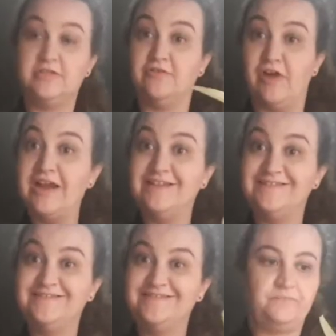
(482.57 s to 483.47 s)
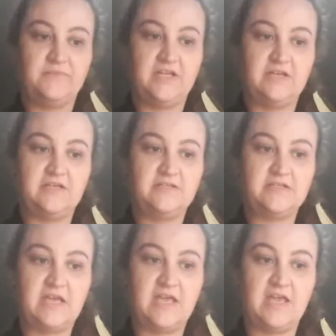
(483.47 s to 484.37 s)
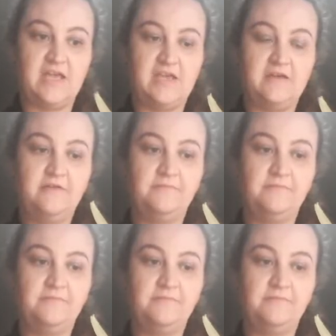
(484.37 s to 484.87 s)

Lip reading: great. It is a